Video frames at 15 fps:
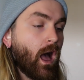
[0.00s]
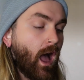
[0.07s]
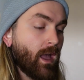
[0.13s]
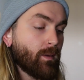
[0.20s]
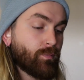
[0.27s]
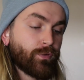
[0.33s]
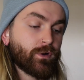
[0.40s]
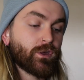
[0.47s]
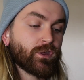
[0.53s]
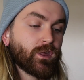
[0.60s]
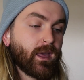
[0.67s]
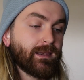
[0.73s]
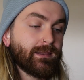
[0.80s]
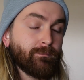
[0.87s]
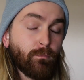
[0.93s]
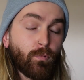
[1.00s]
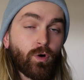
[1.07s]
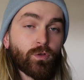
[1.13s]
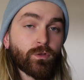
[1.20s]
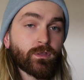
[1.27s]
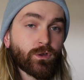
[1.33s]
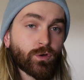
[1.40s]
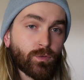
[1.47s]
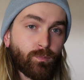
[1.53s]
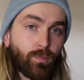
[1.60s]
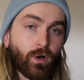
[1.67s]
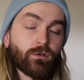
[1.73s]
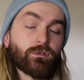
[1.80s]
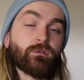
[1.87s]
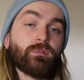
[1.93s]
I appreciate it more than you could
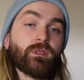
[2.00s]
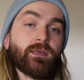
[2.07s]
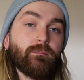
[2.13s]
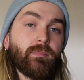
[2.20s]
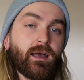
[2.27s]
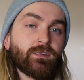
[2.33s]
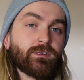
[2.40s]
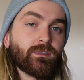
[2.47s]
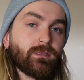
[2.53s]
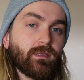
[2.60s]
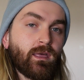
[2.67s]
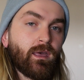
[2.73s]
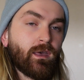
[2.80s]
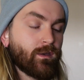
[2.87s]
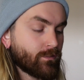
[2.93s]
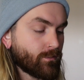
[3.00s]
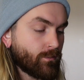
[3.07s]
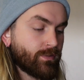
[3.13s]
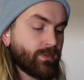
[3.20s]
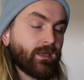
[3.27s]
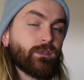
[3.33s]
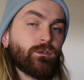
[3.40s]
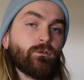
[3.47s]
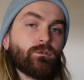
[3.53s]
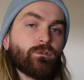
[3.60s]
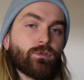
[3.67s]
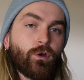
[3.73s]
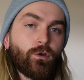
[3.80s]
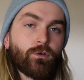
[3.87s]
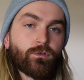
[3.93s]
possibly imagine, so thank you to
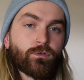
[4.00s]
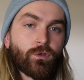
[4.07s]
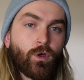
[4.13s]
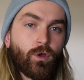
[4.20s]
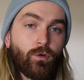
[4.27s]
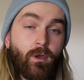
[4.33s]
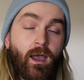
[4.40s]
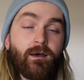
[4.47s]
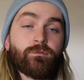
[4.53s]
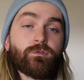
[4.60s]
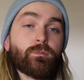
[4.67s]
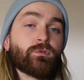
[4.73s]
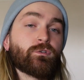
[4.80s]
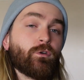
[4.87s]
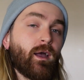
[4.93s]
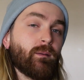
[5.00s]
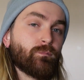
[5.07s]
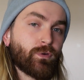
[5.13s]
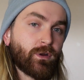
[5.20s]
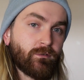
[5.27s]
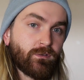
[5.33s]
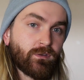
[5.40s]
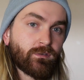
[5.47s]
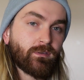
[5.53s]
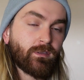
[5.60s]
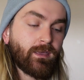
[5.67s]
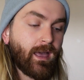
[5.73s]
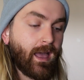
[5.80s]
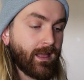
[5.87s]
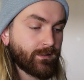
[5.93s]
those who have subscribed
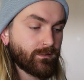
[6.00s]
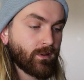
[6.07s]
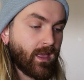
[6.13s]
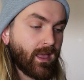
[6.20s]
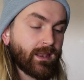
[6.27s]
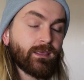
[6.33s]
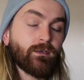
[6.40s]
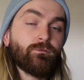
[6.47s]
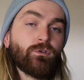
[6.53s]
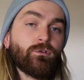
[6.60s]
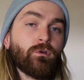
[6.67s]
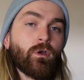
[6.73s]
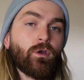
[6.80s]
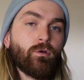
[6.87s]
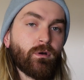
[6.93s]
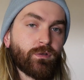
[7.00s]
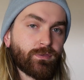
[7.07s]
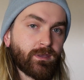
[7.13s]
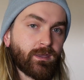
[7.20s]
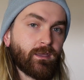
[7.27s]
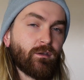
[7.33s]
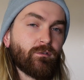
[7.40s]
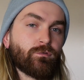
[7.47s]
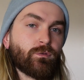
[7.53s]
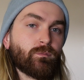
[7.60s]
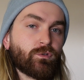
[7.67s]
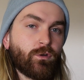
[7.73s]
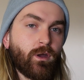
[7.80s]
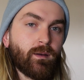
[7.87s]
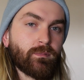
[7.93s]
previously and to any of you who are thinking of
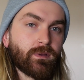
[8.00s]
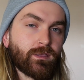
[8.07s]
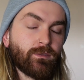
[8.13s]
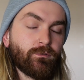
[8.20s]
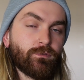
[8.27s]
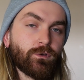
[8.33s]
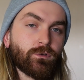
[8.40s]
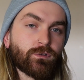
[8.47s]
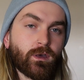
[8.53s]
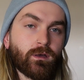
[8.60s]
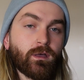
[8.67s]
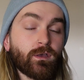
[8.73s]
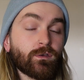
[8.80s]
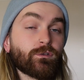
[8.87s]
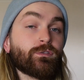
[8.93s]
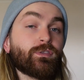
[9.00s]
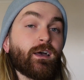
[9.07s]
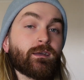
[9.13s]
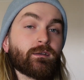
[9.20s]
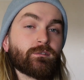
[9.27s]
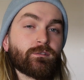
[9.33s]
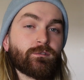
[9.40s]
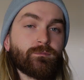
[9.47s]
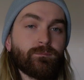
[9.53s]
subscribing in the future, so thanks.